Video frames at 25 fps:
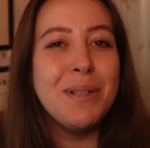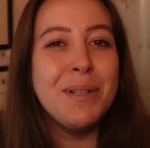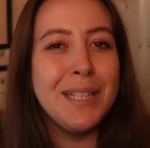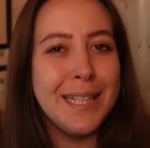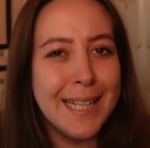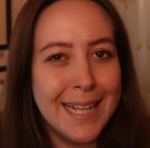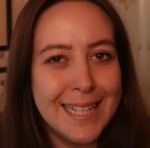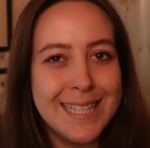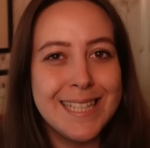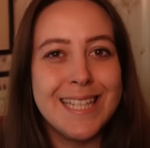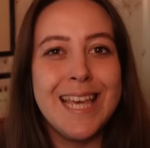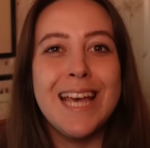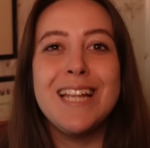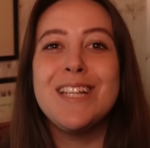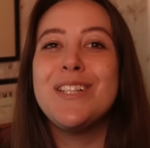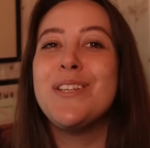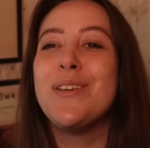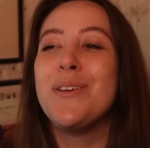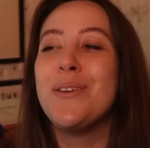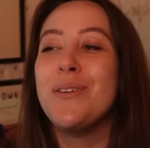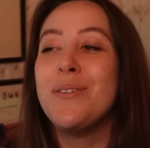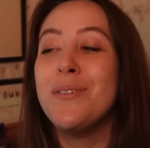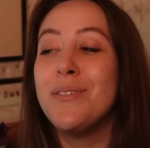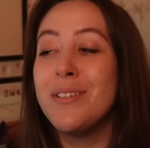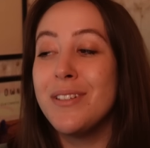but let's get
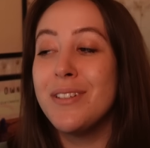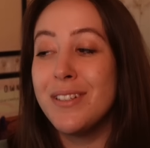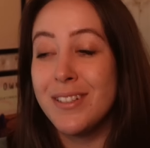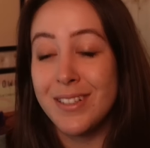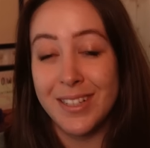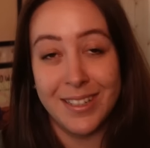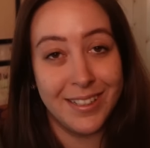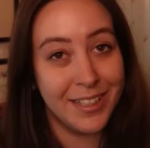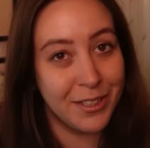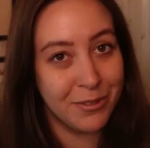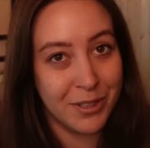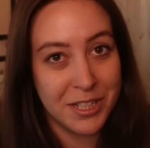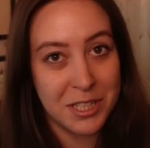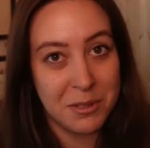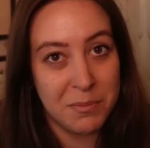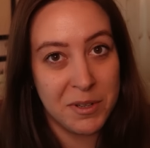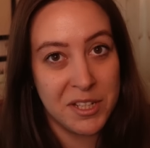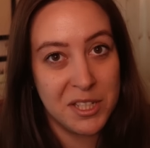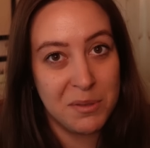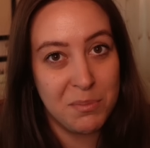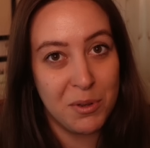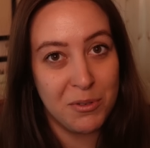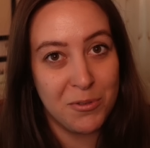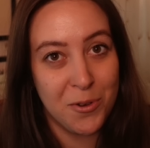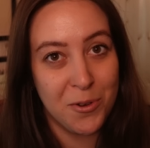to Sydnie
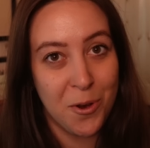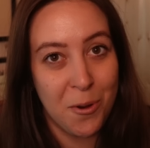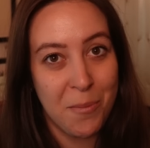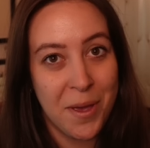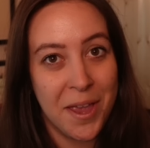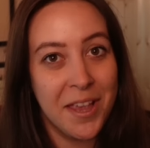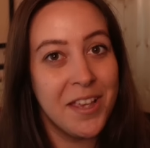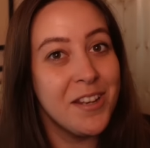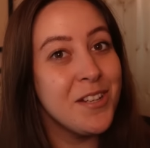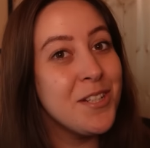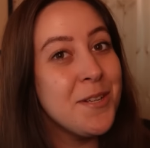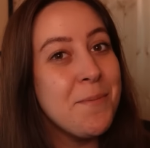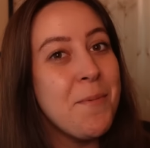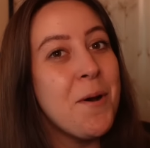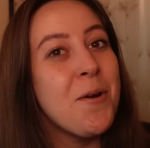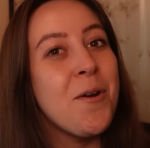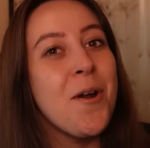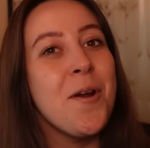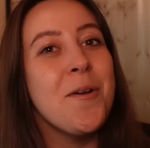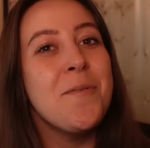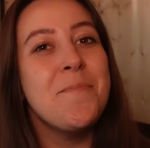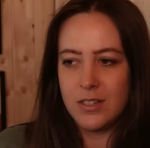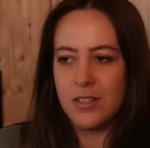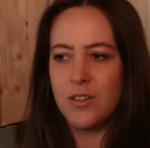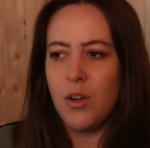Christmas performing
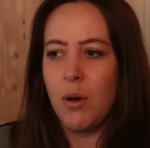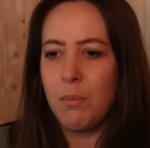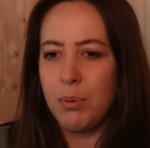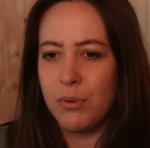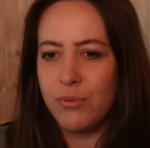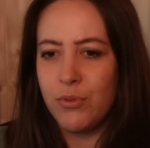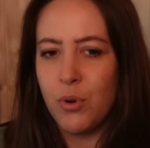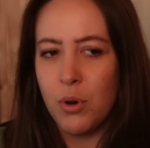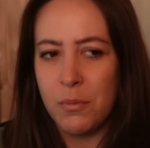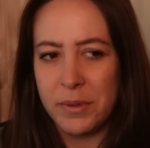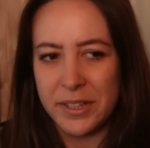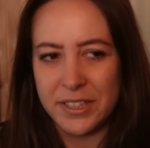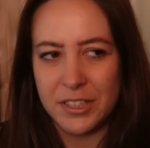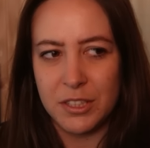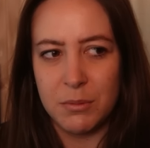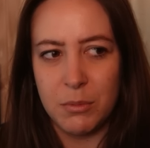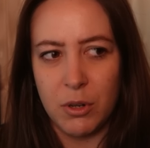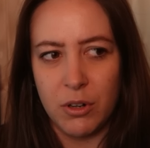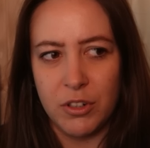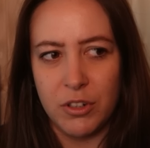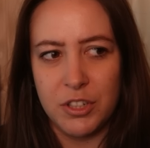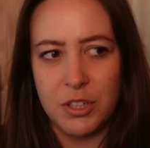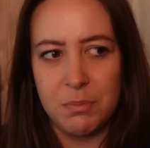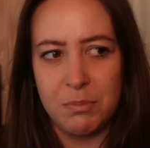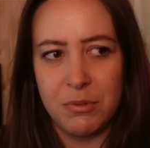Tomorrow. She's not performing
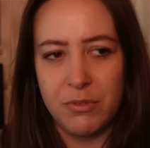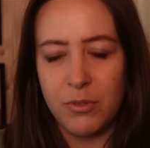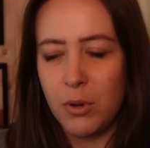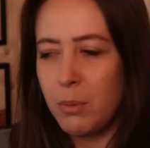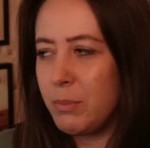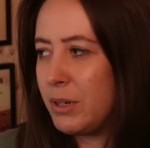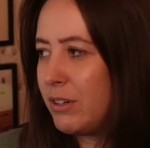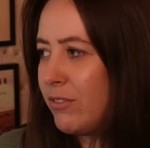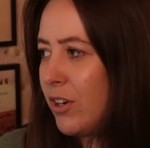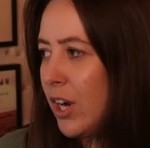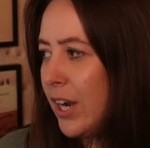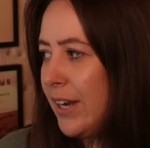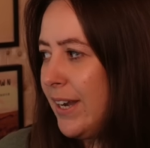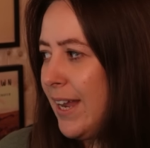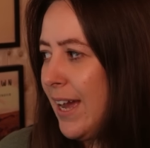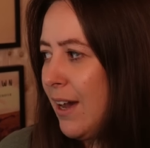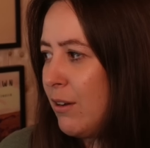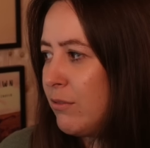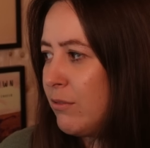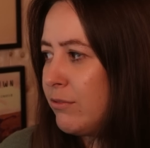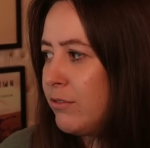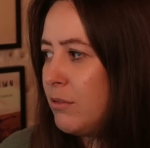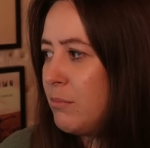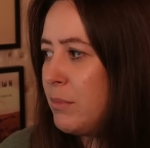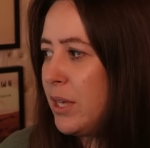tomorrow, she's performing right
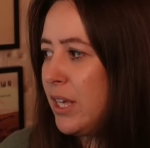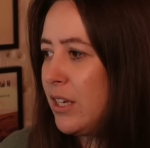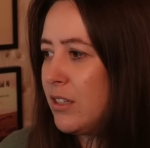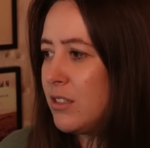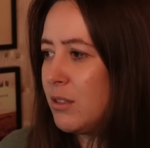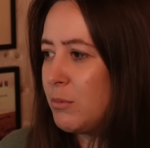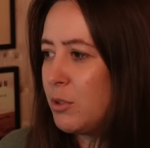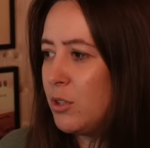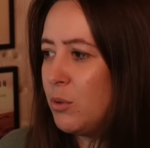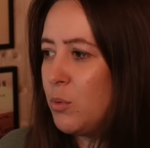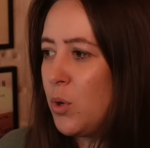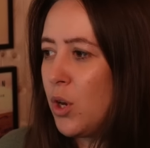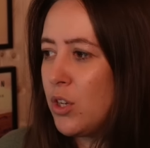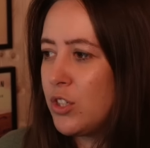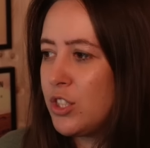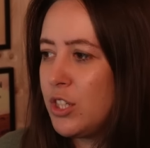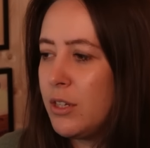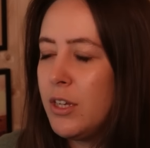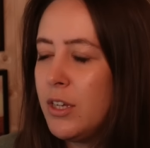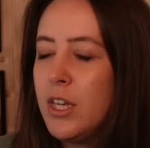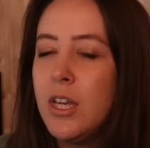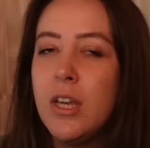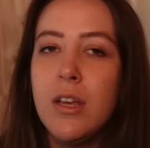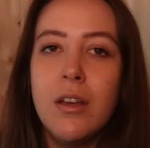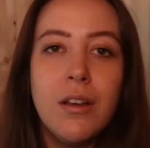now for me because I'm gonna watch
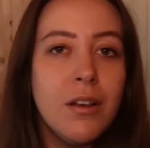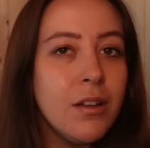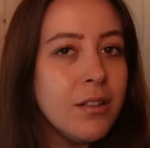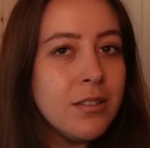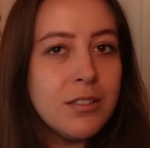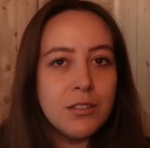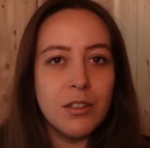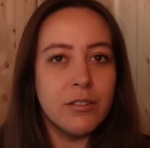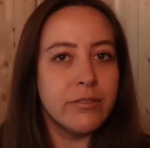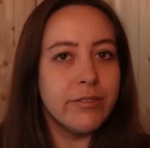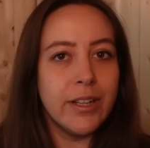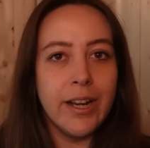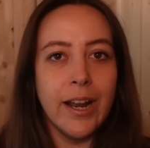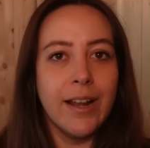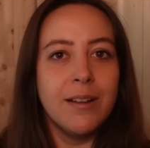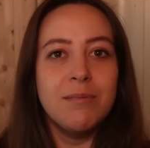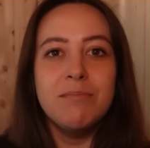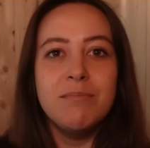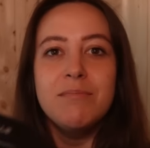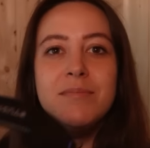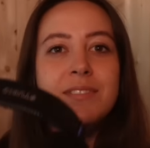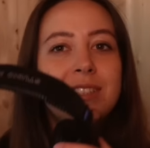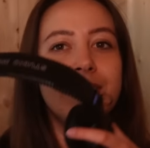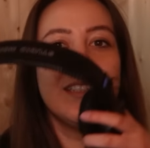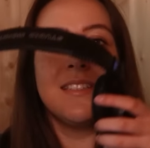it. It's not funny.
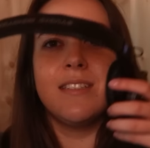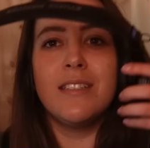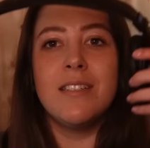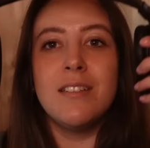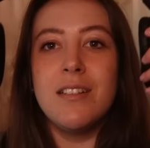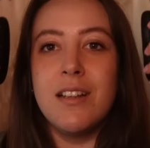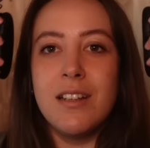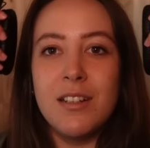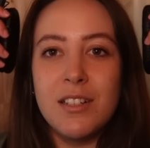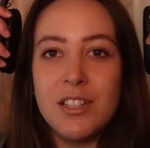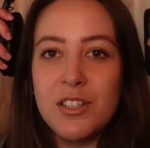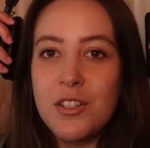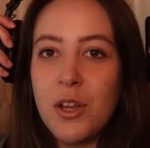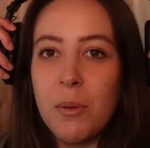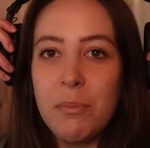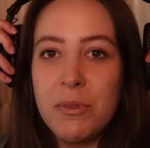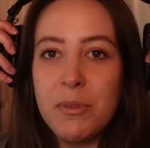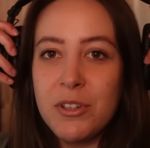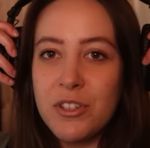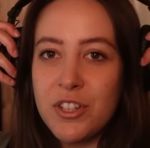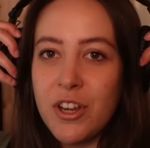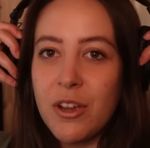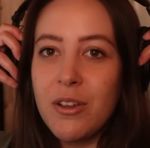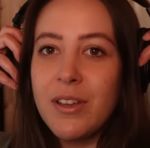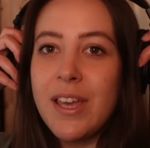Just stop
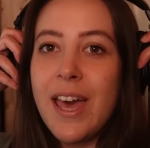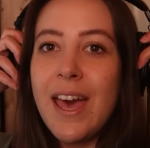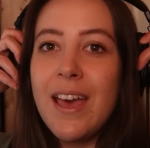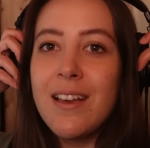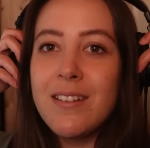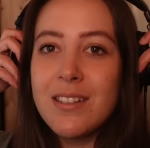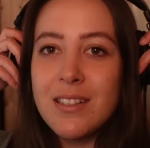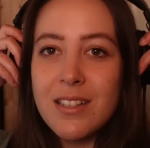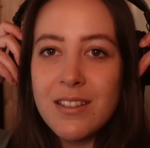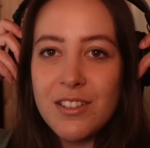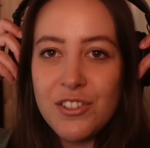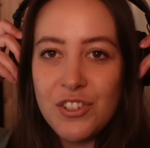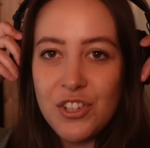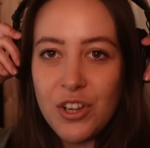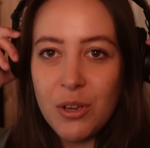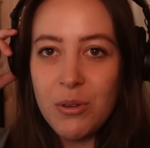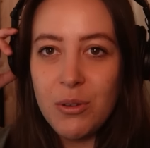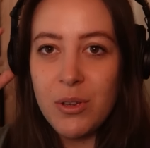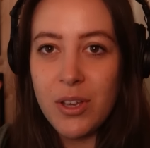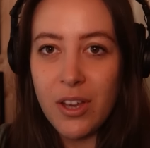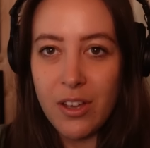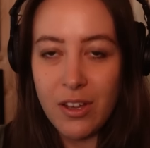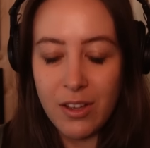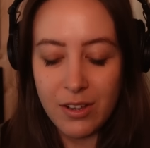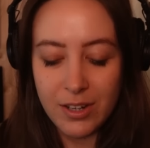the joke, exit the
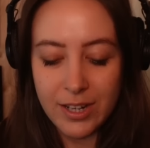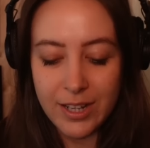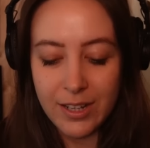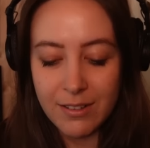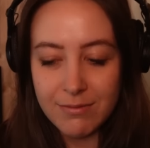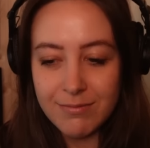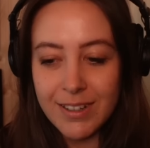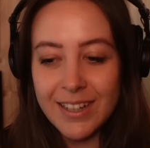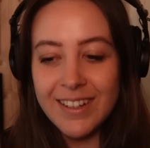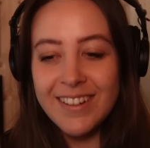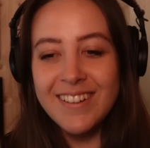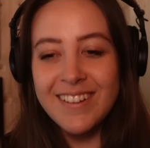joke early.